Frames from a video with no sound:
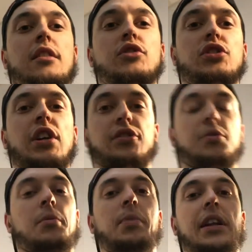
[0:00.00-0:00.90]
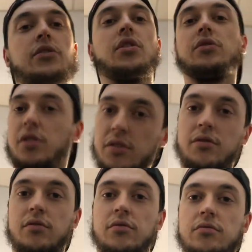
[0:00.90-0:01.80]
Just done some ability drills
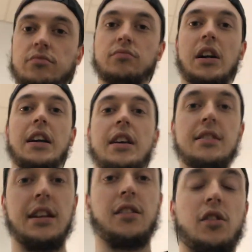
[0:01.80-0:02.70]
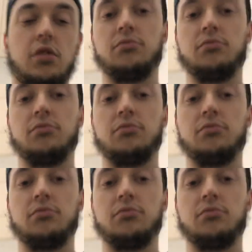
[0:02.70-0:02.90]
right here, take a look.